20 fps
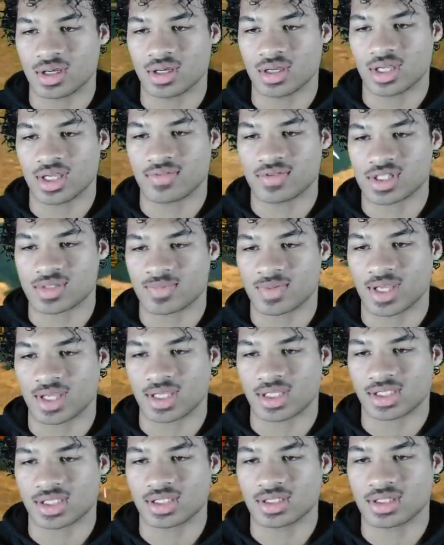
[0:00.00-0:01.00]
heavy
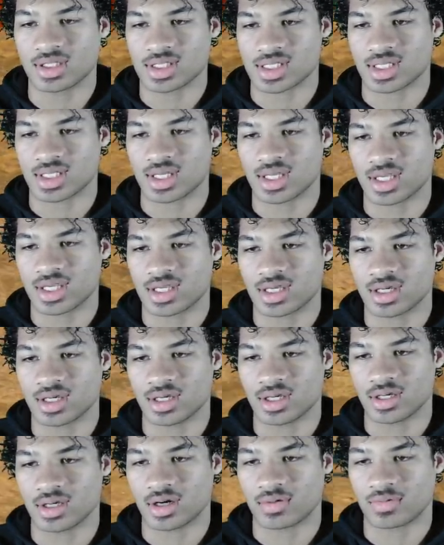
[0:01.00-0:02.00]
smash, he does
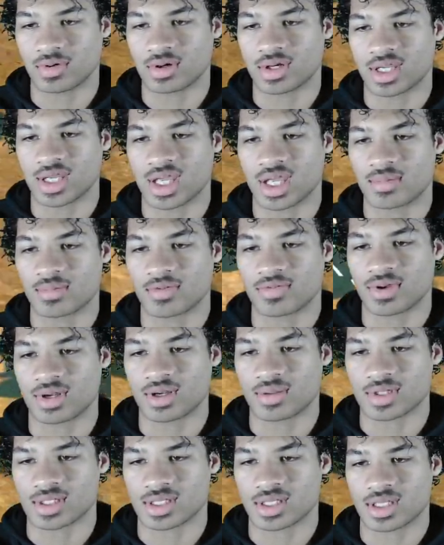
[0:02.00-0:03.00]
a rolling hammer if I'm
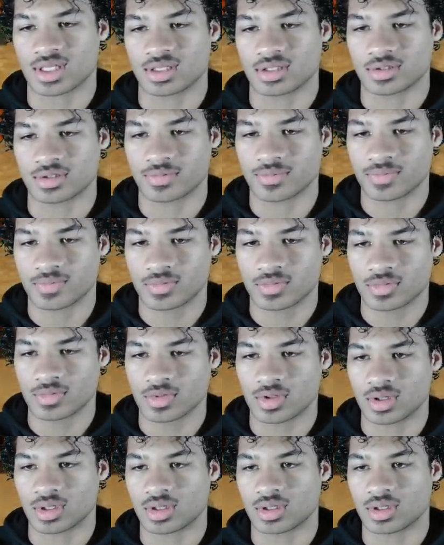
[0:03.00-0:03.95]
not mistaken. Hold on,